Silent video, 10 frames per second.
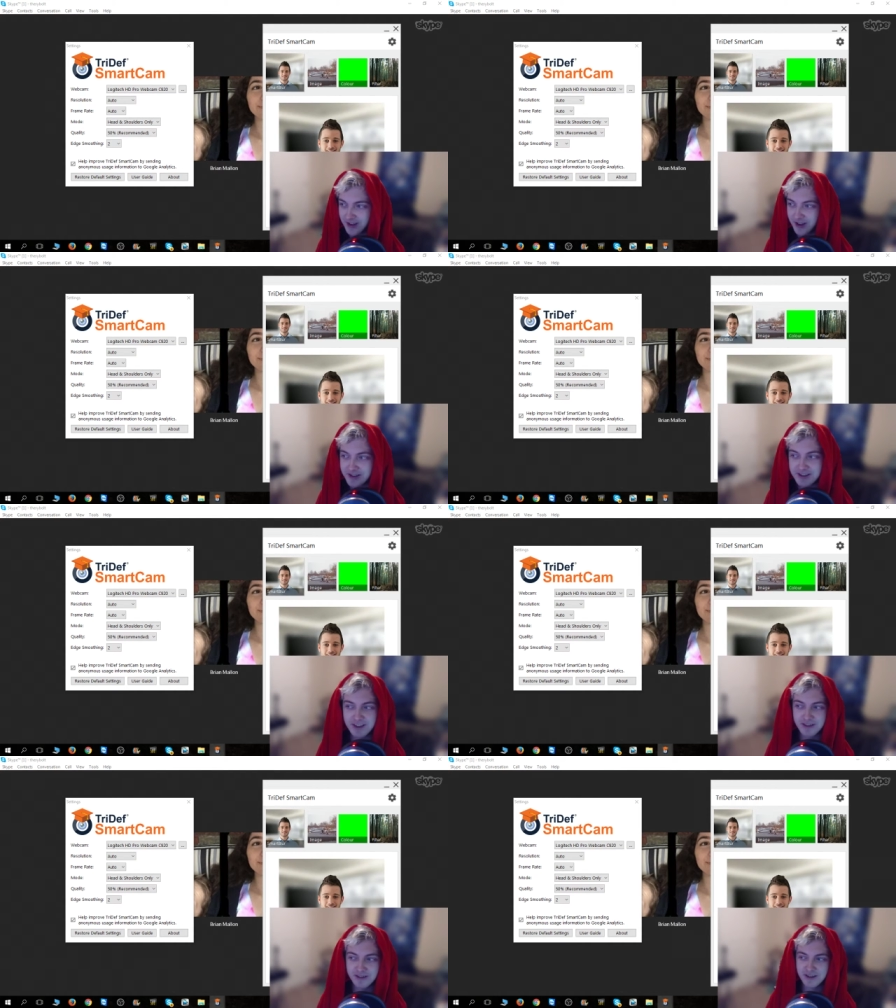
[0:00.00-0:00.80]
See
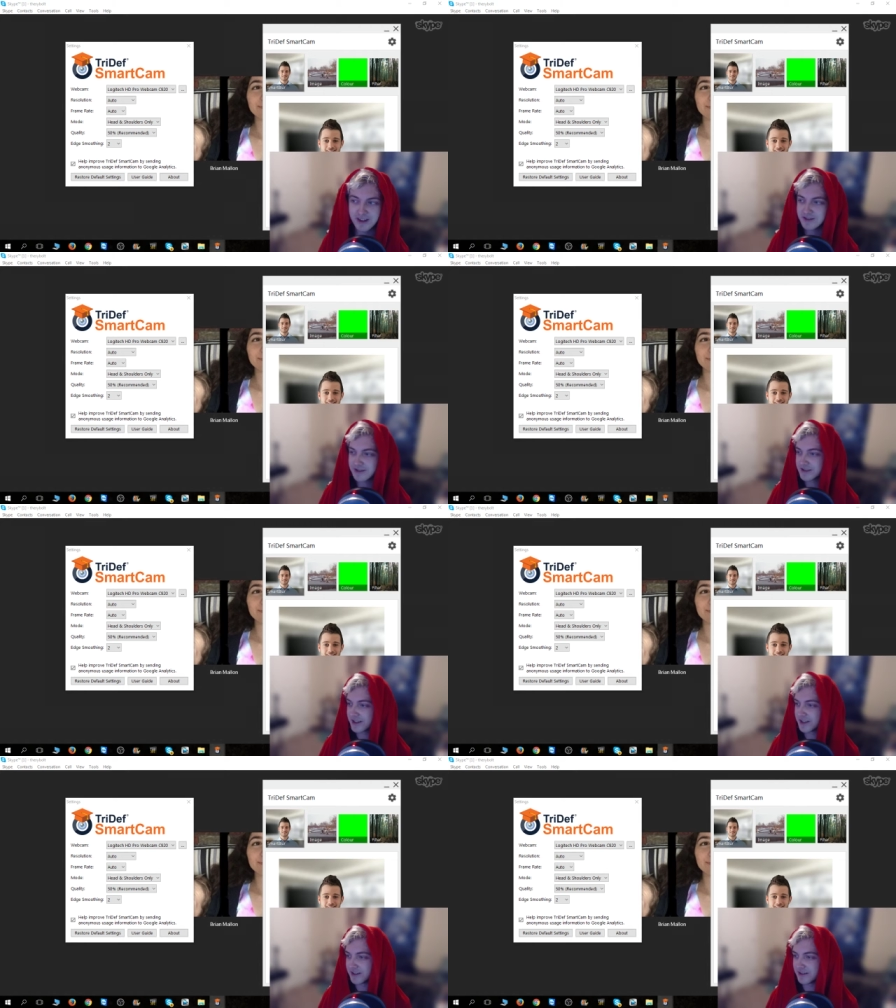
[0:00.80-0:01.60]
look, that's just
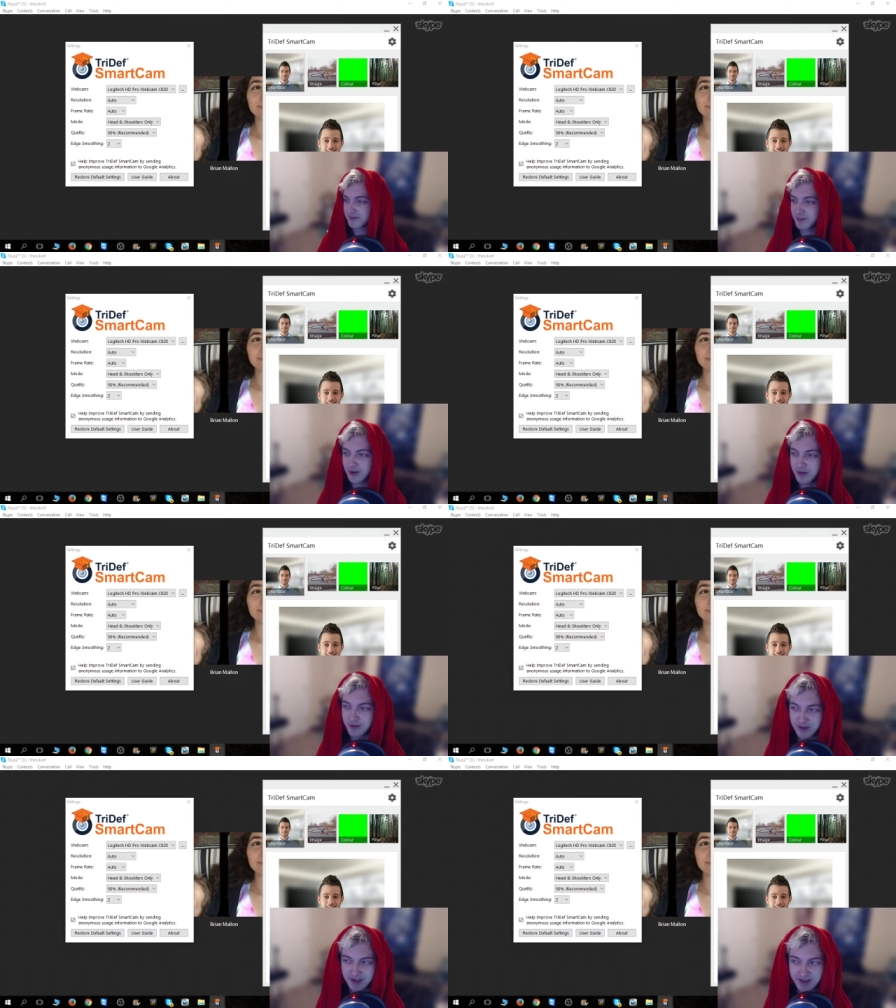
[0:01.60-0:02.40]
like
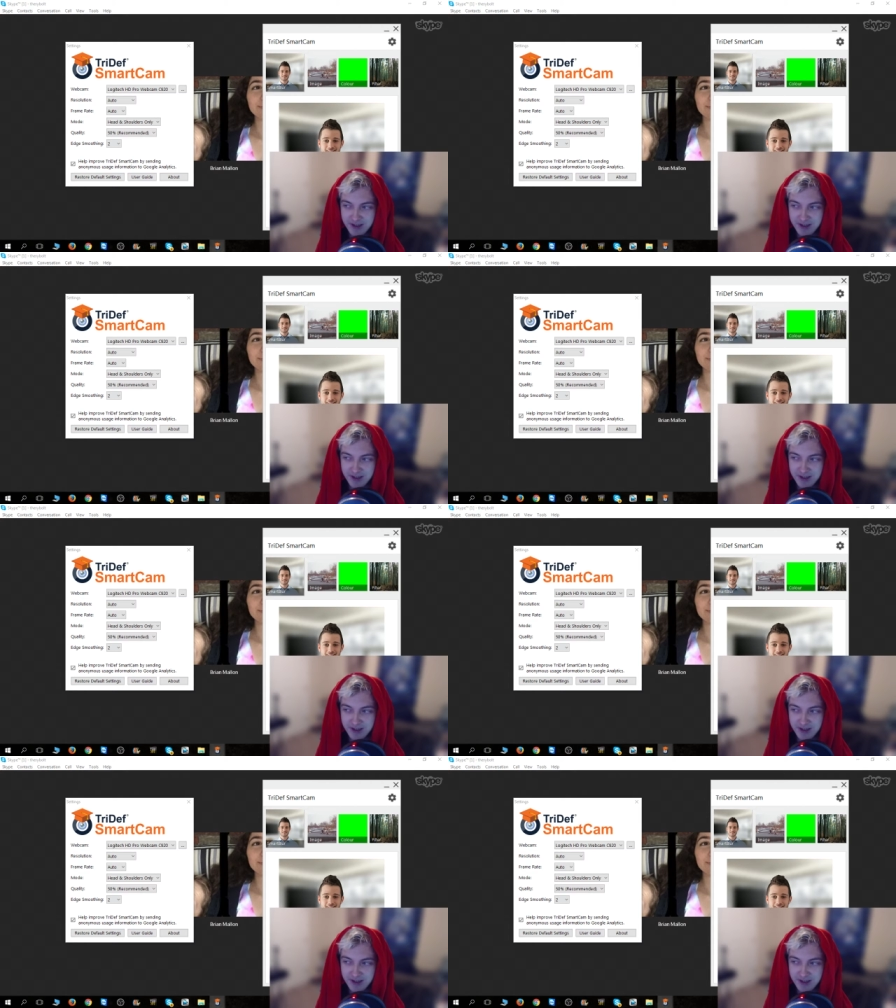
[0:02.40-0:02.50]
perfect.